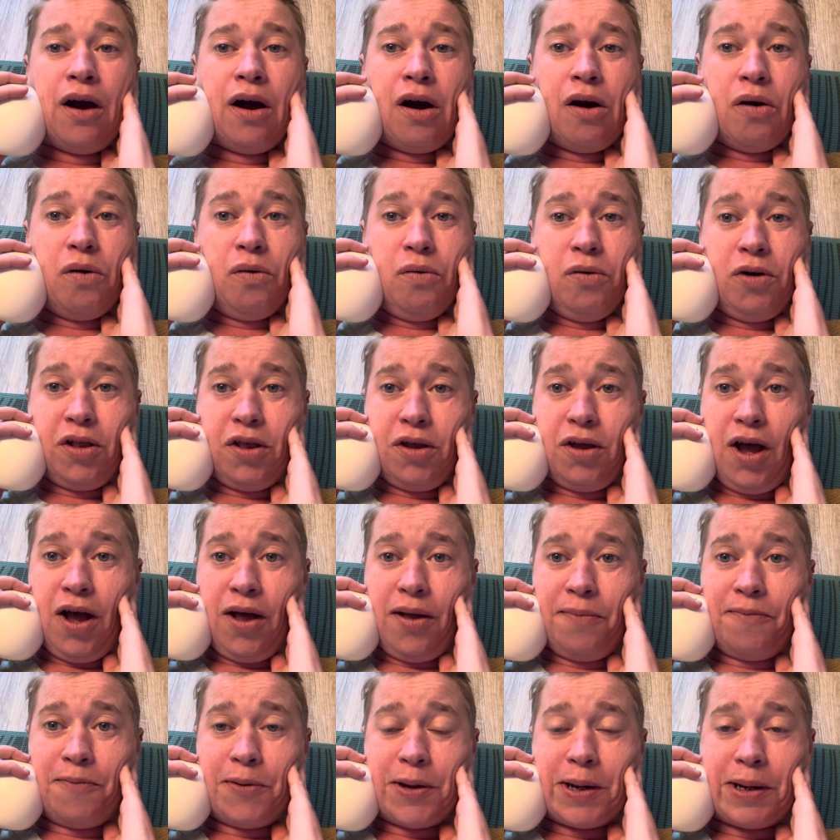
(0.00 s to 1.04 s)
Really
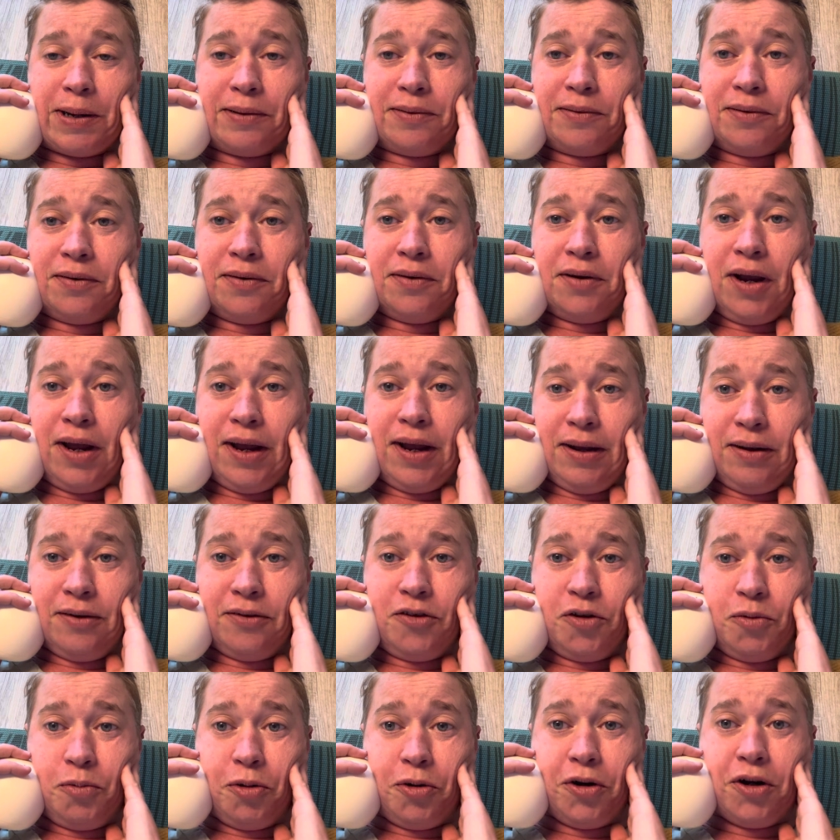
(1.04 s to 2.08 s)
help it and
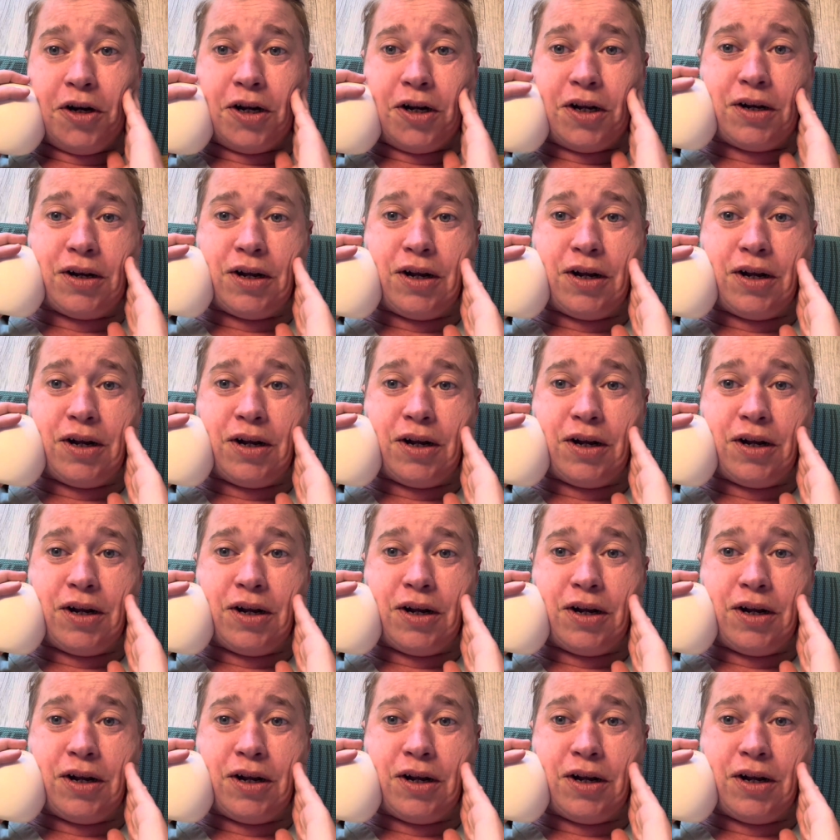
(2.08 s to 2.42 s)
support it.